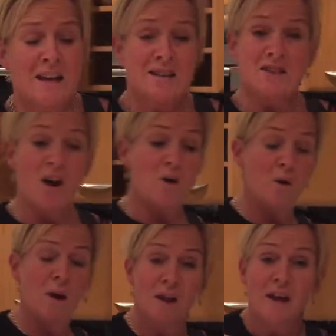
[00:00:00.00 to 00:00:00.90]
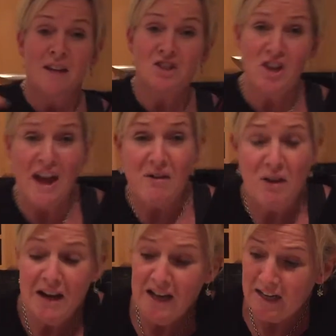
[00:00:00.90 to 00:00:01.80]
So, share
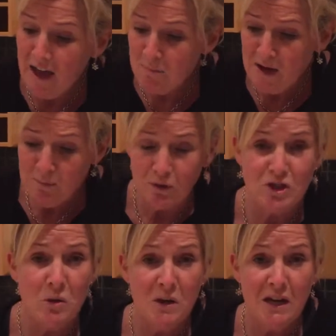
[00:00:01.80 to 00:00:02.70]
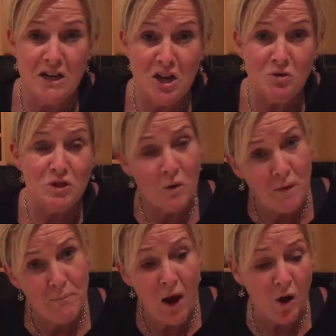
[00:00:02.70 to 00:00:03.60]
it, get people doing it, you do
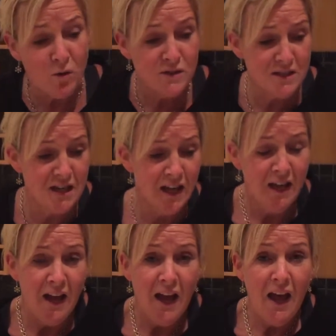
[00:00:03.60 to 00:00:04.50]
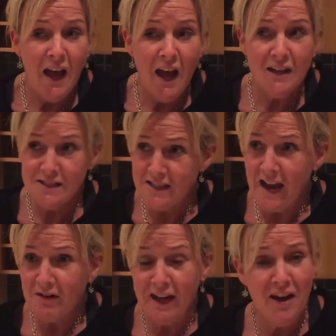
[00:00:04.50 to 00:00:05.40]
it, post, and see
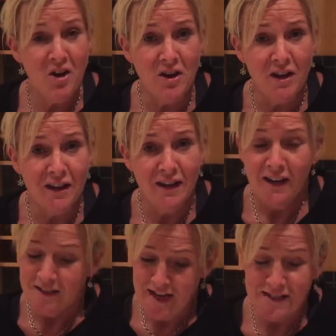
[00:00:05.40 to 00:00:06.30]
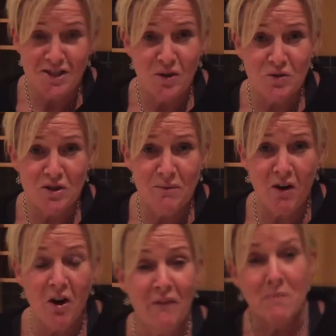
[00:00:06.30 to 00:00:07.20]
how we get on. Day 2
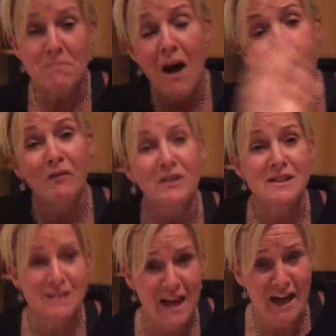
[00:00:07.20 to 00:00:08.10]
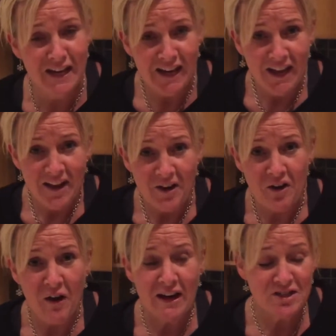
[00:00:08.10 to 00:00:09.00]
tomorrow. Have a marvellous day.
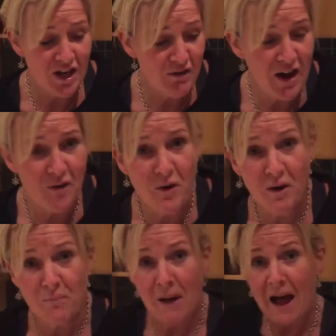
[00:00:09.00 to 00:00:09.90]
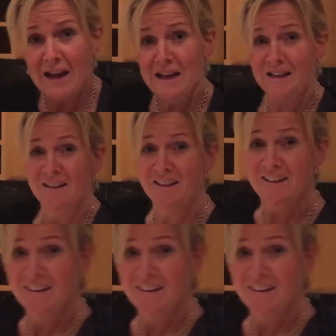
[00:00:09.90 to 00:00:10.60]
All right, cheerio. Bye.